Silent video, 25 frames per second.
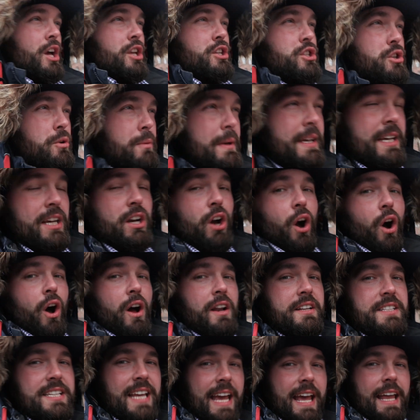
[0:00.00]
doing
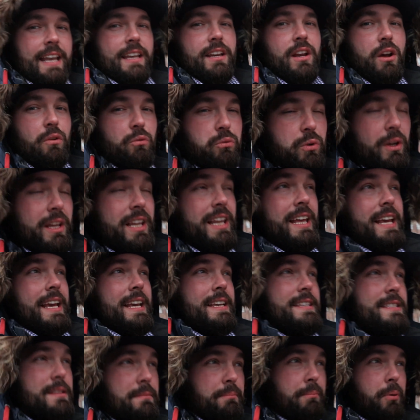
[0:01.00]
content really
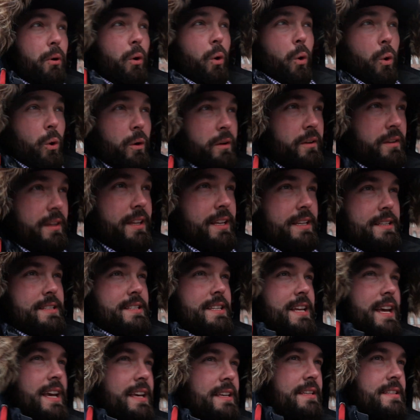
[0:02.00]
is important these
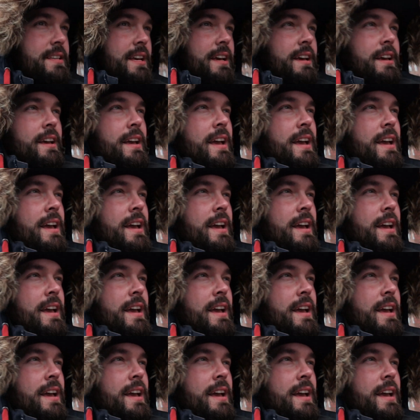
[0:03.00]
days.